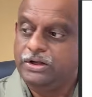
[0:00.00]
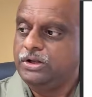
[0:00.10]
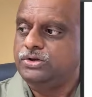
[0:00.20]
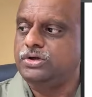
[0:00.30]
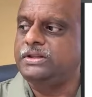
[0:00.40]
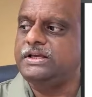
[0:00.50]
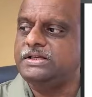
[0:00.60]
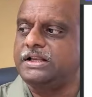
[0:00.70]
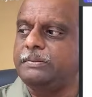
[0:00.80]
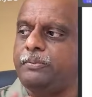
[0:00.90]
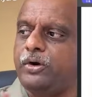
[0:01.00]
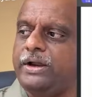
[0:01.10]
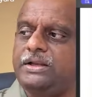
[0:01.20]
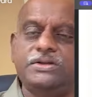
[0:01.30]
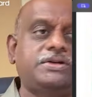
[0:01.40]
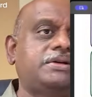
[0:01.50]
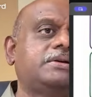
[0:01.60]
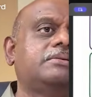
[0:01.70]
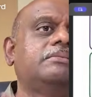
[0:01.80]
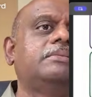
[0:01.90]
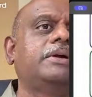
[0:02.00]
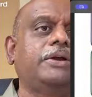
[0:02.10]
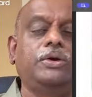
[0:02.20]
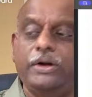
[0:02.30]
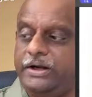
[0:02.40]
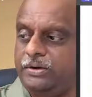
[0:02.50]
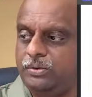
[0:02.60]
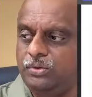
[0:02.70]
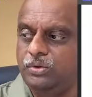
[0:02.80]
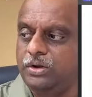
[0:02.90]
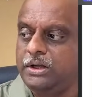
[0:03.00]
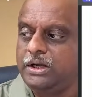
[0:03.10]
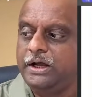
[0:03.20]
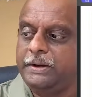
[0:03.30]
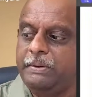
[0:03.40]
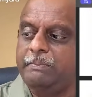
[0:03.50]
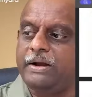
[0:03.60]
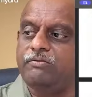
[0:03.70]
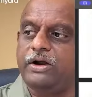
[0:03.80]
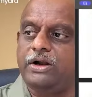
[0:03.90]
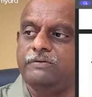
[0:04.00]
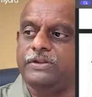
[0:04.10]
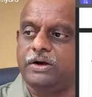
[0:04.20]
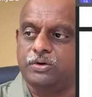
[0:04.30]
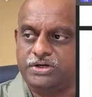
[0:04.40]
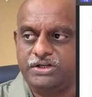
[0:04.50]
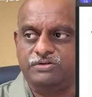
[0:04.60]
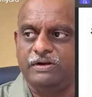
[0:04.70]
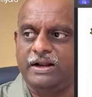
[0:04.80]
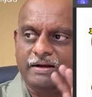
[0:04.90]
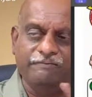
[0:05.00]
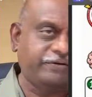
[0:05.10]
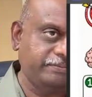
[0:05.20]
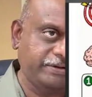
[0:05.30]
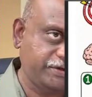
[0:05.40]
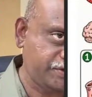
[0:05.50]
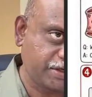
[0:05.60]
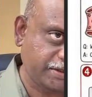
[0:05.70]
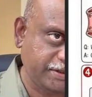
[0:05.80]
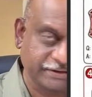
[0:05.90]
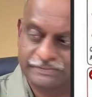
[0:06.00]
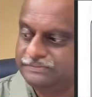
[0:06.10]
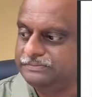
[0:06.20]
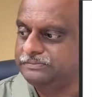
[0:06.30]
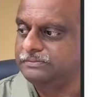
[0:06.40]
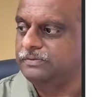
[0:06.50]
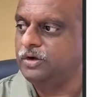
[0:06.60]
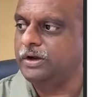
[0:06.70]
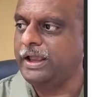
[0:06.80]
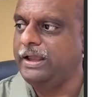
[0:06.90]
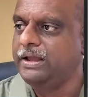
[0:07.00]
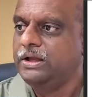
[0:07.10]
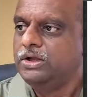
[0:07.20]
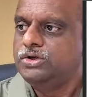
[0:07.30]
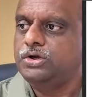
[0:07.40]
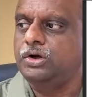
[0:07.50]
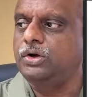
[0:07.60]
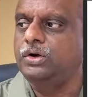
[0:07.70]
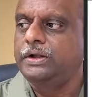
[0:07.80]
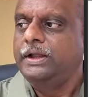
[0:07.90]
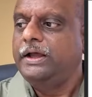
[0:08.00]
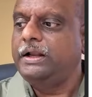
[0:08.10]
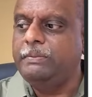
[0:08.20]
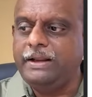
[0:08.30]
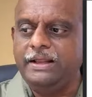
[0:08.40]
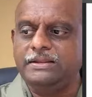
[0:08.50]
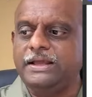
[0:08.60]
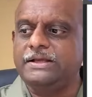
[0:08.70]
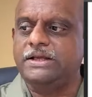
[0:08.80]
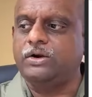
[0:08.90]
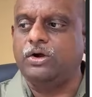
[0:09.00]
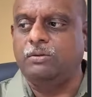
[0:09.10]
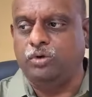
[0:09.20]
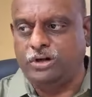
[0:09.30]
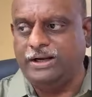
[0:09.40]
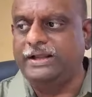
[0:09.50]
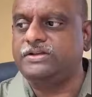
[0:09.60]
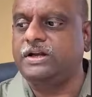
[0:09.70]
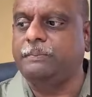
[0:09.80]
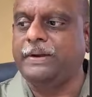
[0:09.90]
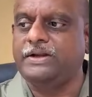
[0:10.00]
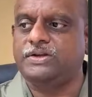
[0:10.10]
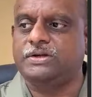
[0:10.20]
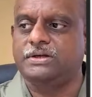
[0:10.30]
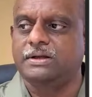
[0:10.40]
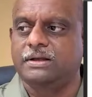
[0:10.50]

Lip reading: So these are the points you need to remember. One of the questions will come from this topic. Okay. So remaining things are all more or less repeats.